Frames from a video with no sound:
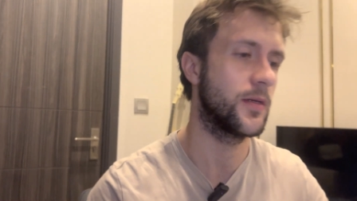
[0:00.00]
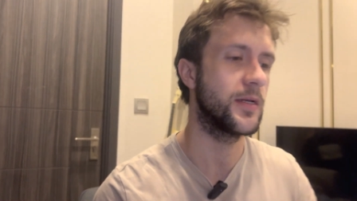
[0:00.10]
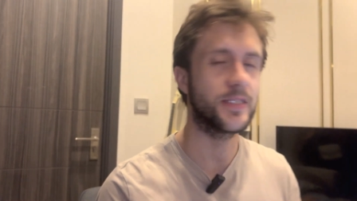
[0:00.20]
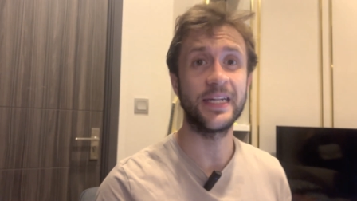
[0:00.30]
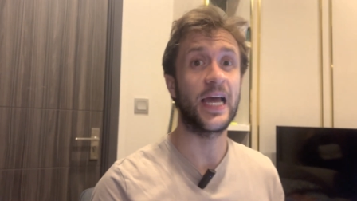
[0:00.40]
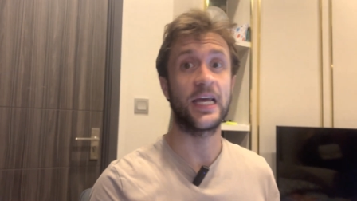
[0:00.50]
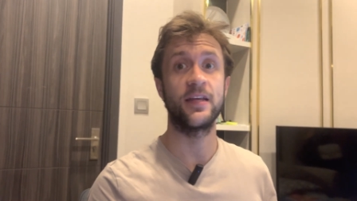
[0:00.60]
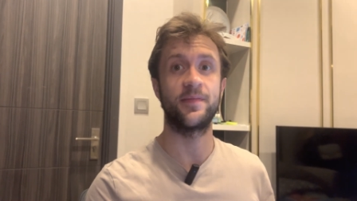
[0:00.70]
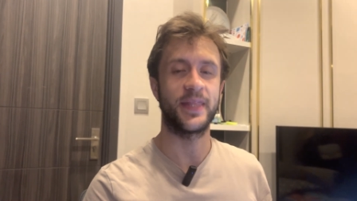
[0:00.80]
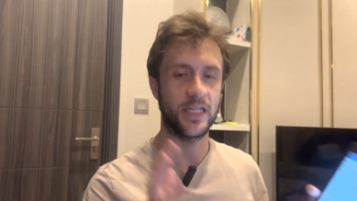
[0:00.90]
it's a
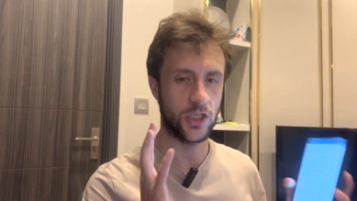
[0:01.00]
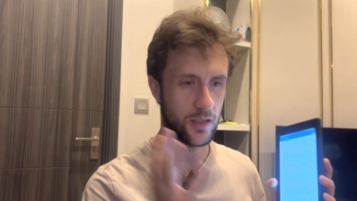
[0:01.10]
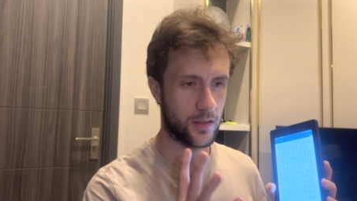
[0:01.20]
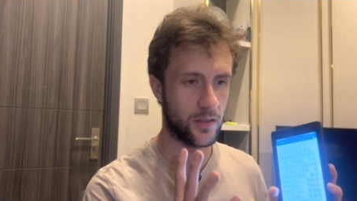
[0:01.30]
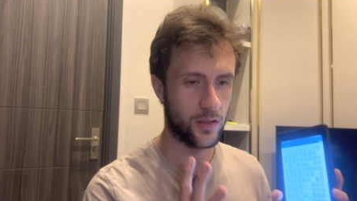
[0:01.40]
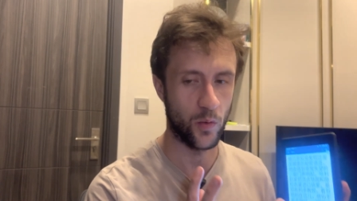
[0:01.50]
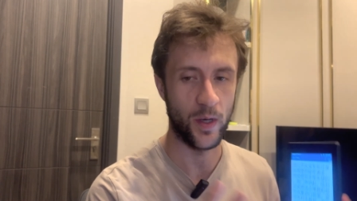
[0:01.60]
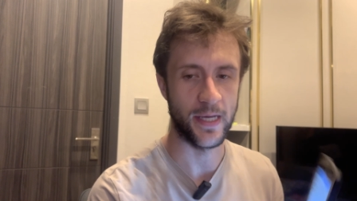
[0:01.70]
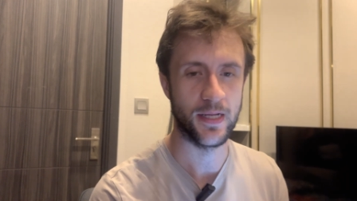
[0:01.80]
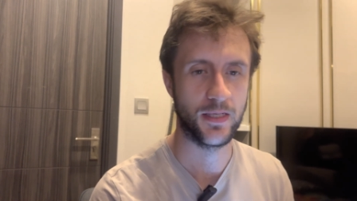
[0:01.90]
negative, but that's just the
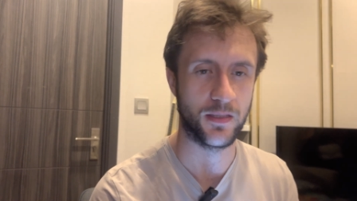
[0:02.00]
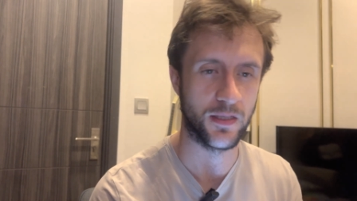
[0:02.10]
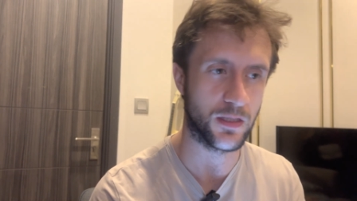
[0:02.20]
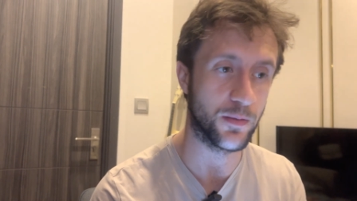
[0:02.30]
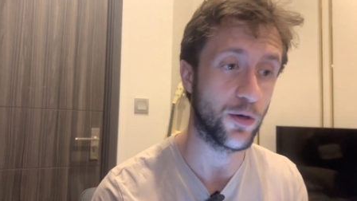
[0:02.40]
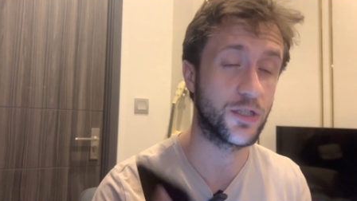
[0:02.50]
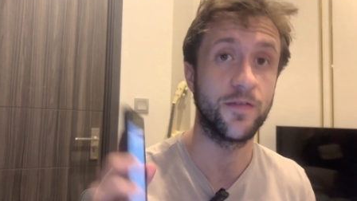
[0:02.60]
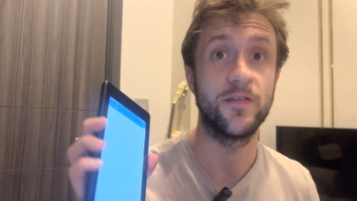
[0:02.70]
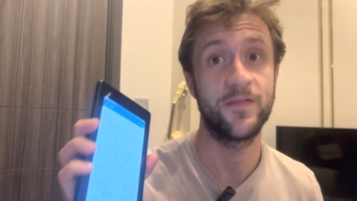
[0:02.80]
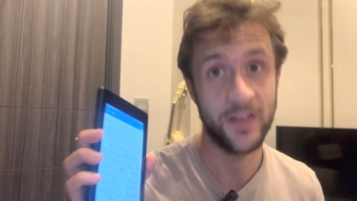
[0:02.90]
way it is, and it's the most
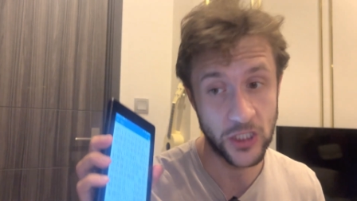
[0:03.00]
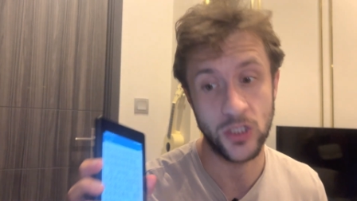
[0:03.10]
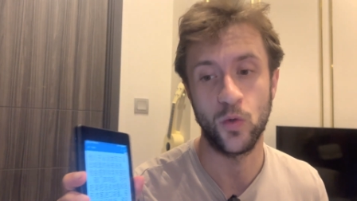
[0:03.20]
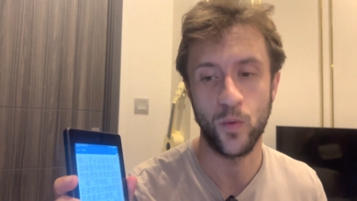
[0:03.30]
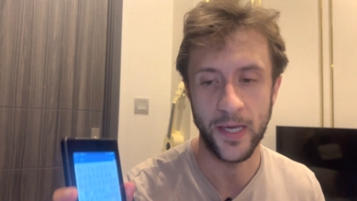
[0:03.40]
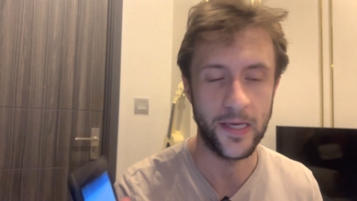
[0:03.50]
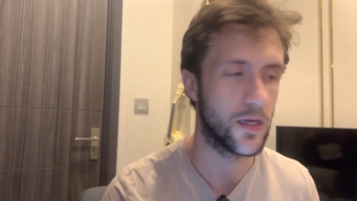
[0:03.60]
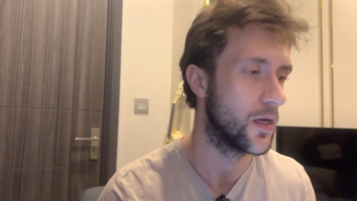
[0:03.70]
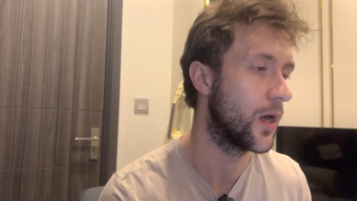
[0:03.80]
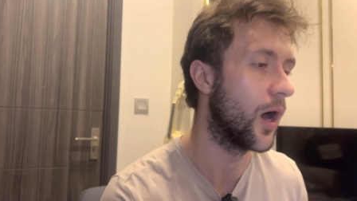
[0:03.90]
efficient way
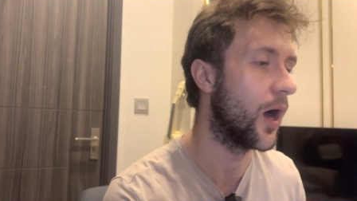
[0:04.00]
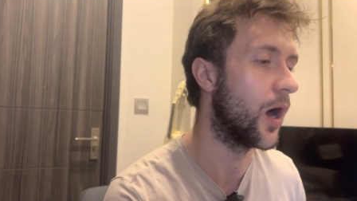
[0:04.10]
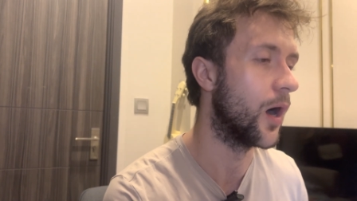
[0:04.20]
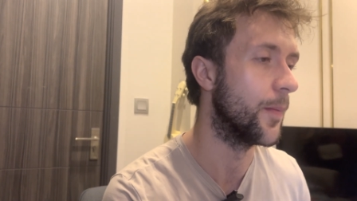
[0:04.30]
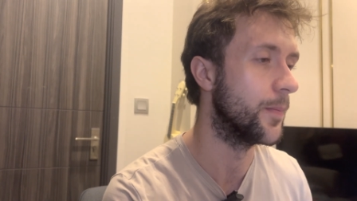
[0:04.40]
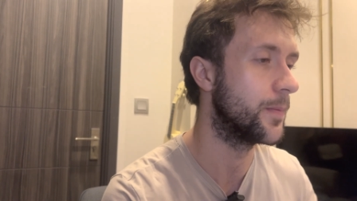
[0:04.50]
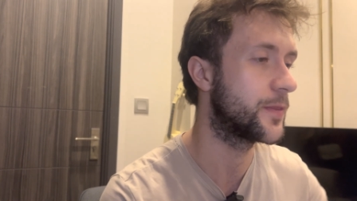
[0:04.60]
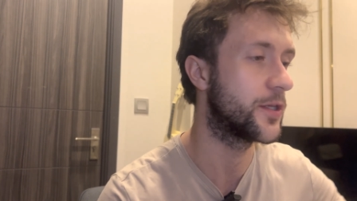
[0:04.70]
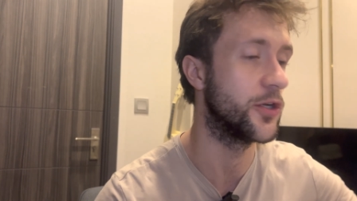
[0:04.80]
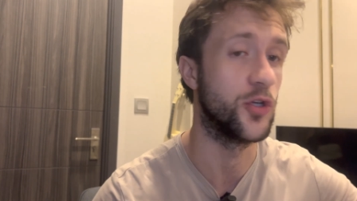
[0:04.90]

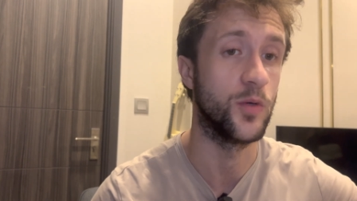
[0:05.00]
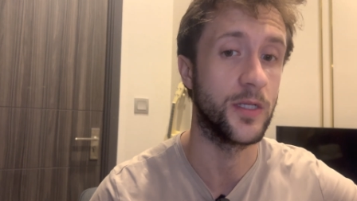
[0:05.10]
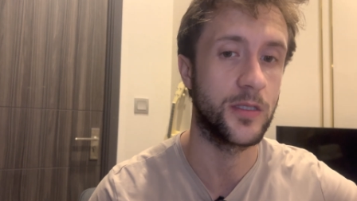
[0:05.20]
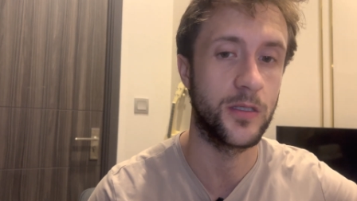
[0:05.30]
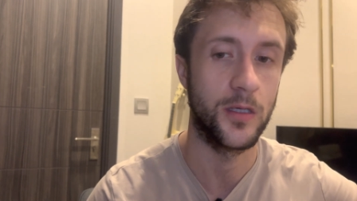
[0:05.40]
to do it,